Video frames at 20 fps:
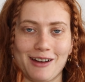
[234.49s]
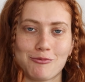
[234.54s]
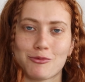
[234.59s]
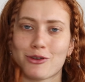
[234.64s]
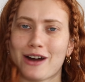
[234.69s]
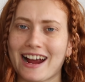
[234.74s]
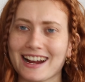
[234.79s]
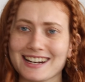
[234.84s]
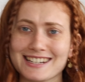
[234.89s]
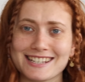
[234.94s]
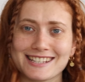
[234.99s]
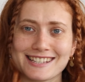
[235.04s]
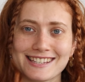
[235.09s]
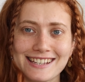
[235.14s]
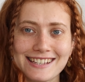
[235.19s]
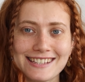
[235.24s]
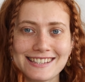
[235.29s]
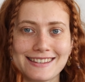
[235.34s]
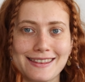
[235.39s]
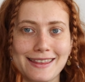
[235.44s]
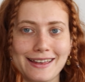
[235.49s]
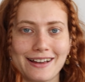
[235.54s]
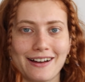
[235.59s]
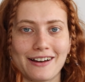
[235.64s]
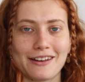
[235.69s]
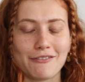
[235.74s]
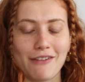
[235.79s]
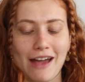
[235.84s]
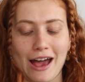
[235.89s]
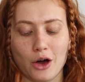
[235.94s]
practices that
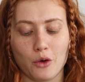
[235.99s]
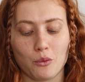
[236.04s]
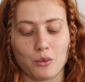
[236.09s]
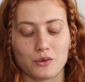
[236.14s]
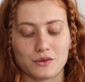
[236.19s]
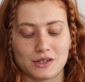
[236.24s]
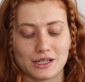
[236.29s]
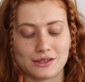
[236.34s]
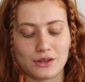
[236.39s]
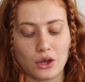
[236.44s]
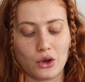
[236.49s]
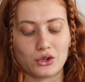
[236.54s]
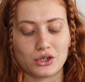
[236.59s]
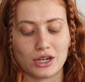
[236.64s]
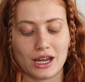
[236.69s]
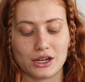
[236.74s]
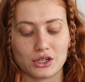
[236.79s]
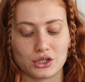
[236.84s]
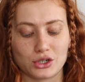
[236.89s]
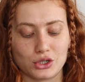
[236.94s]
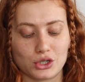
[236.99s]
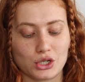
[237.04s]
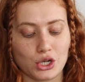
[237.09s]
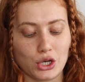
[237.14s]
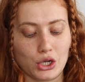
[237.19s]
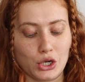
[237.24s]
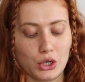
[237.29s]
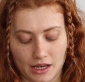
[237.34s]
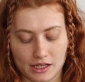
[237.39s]
kind of help with dissociation too,